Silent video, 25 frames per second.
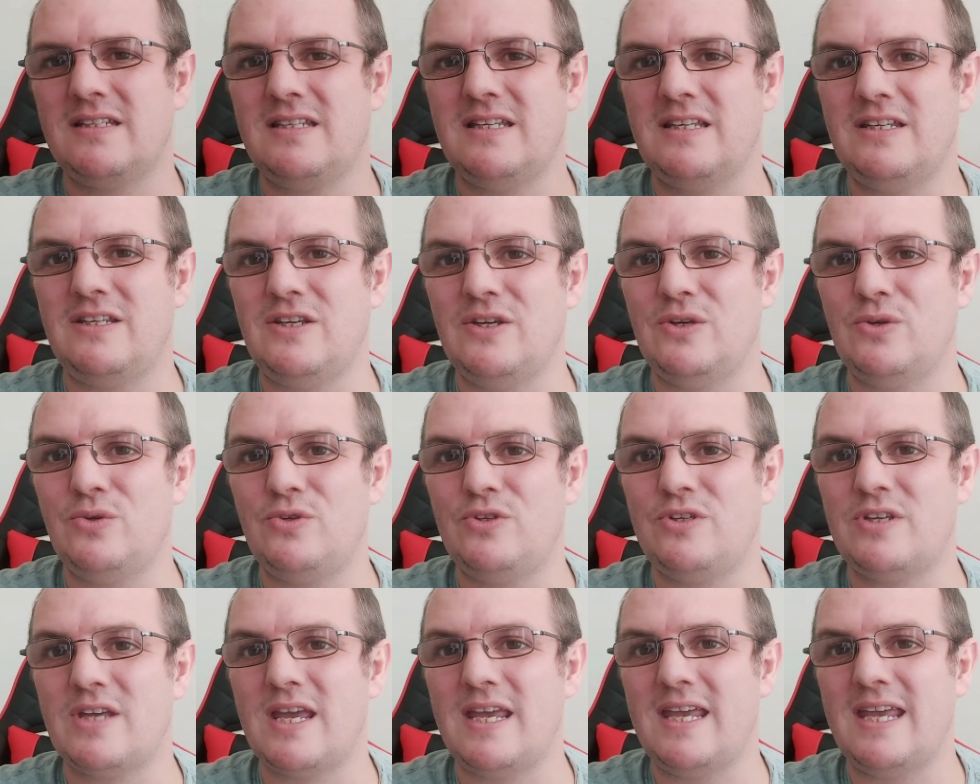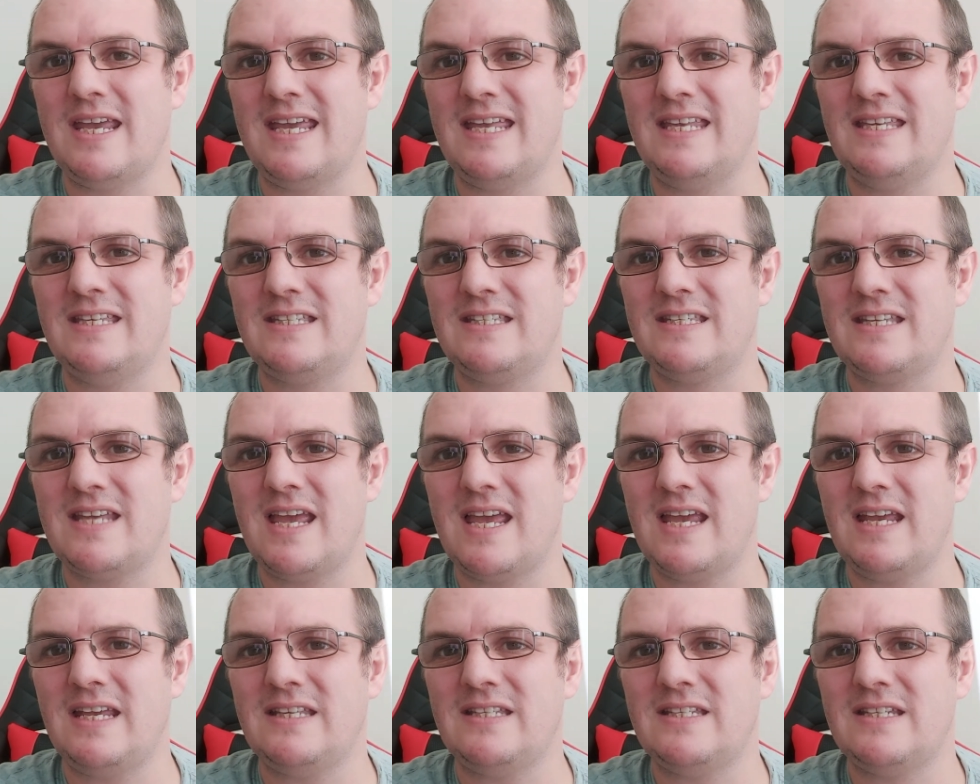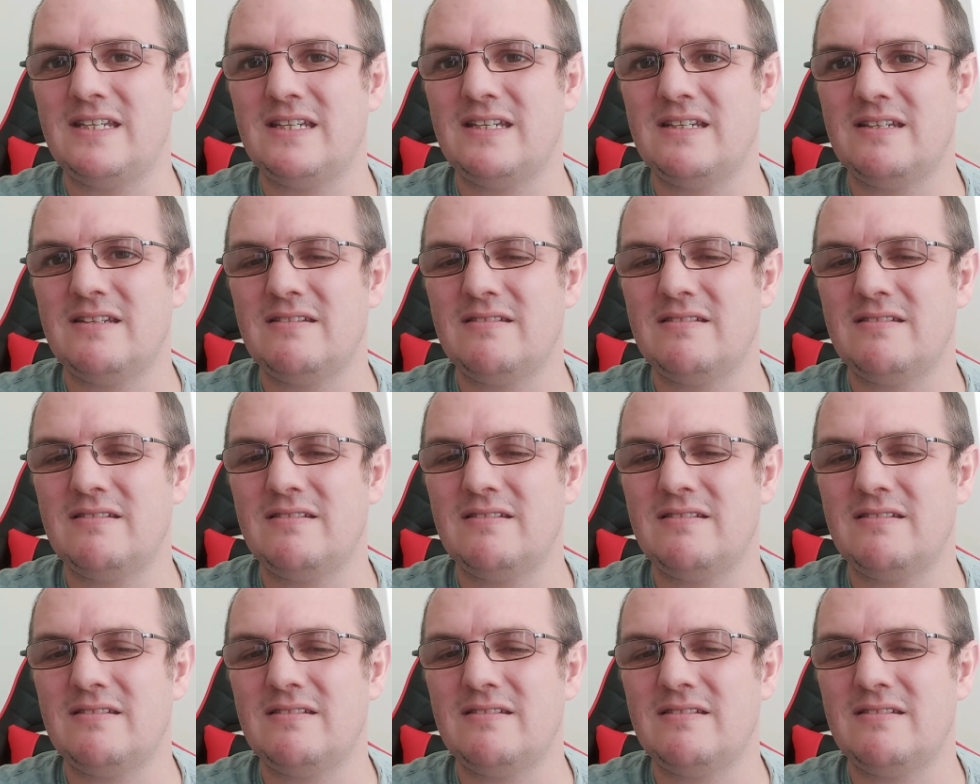Did you say insect?